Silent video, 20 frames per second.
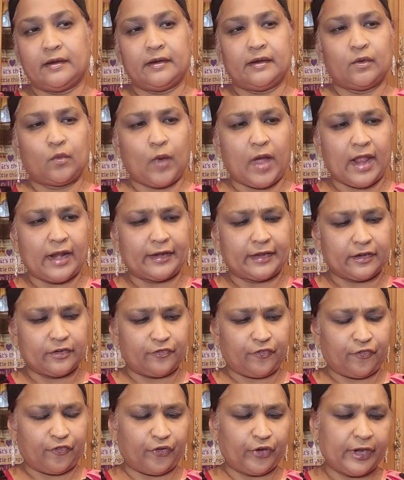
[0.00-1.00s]
The Wild
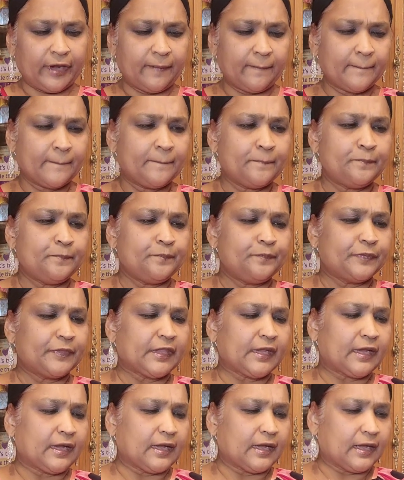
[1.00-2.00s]
and Free.
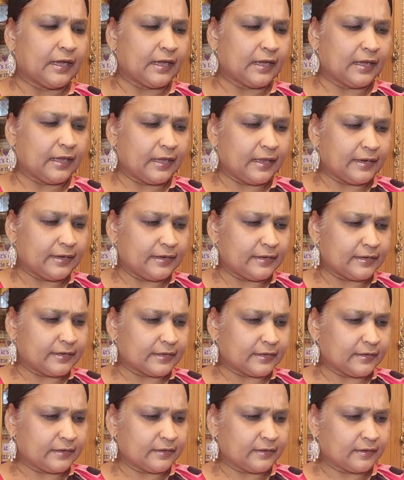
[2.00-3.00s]
And
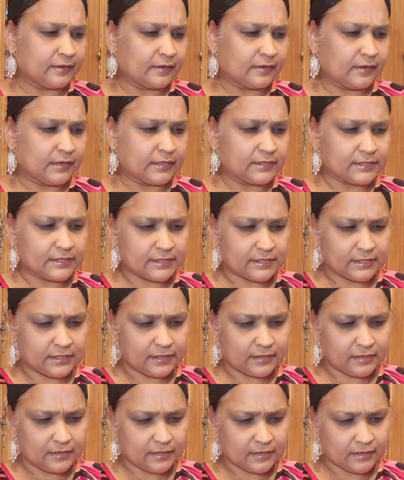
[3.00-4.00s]
uh, let's
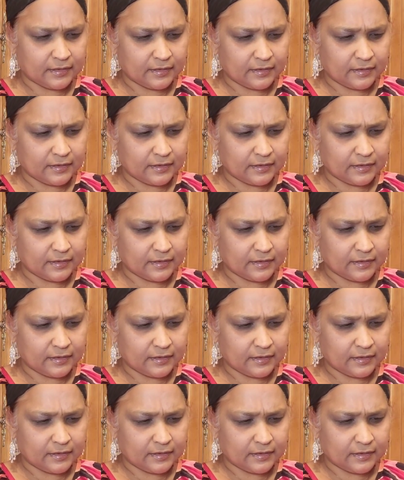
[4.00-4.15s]
see.